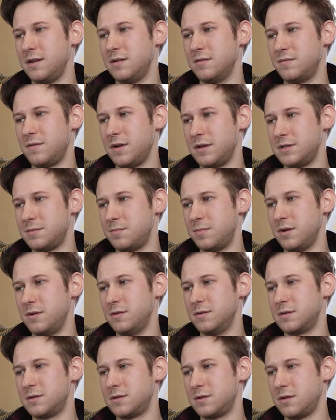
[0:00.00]
of I
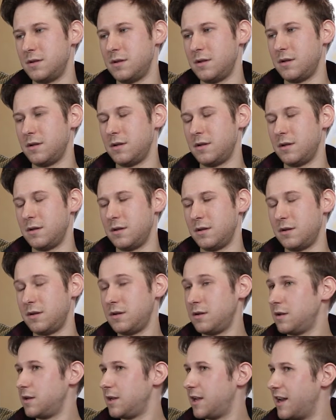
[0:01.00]
suppose
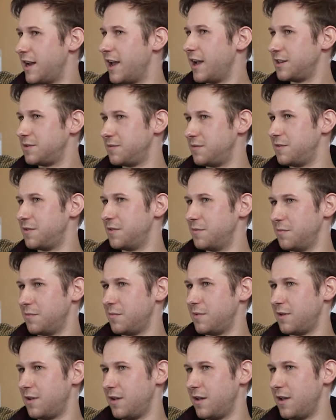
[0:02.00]
connect with them
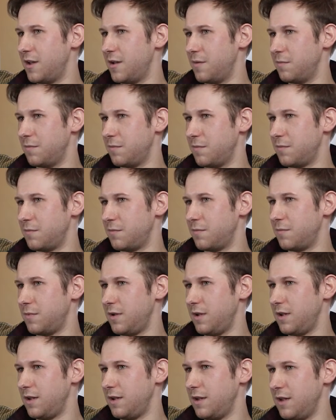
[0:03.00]

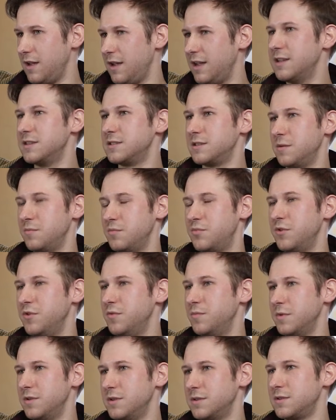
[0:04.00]
is an
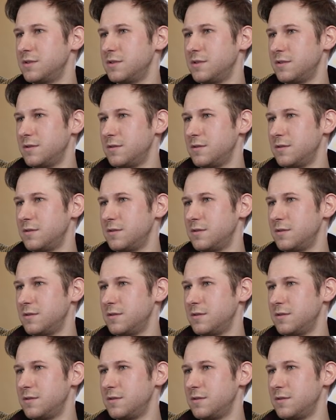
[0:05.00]
improvement.